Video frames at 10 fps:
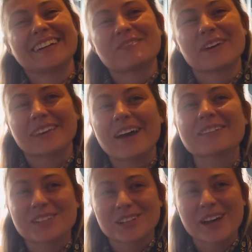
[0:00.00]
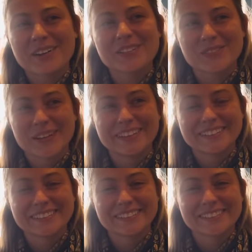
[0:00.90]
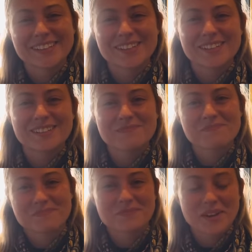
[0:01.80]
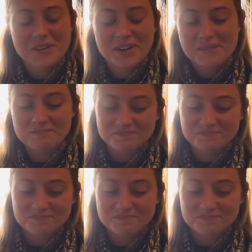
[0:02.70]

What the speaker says: But that was fun. And then we were,